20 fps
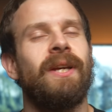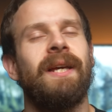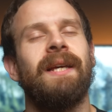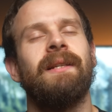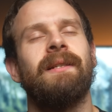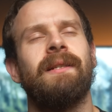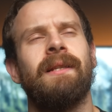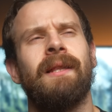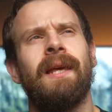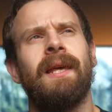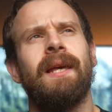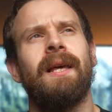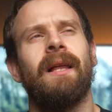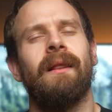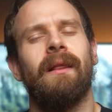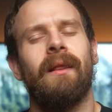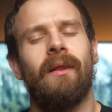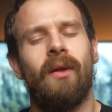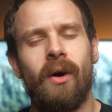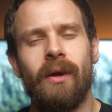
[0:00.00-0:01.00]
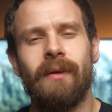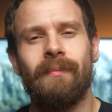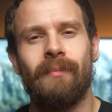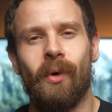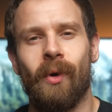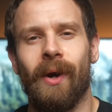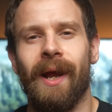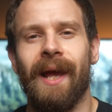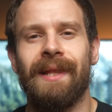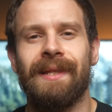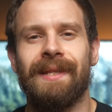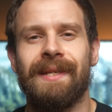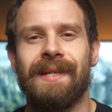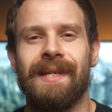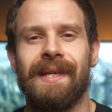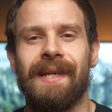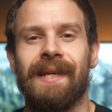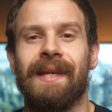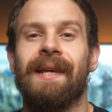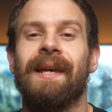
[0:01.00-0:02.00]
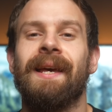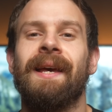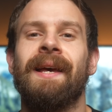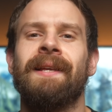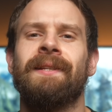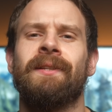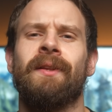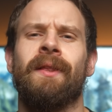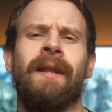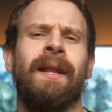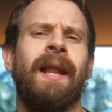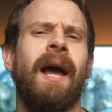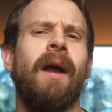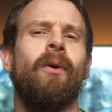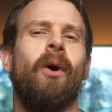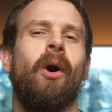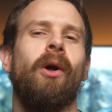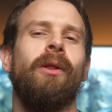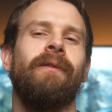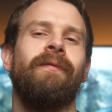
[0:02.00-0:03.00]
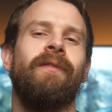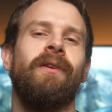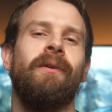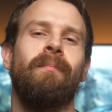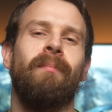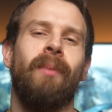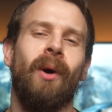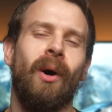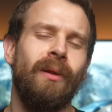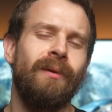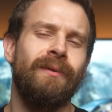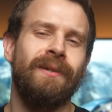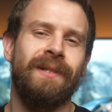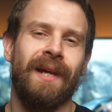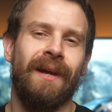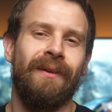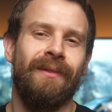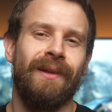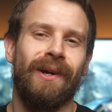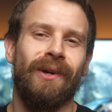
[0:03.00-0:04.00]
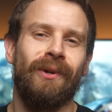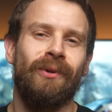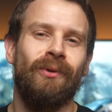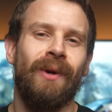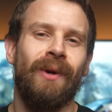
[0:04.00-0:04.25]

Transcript: is the lawnmower entity. So that now all of you ballers out there who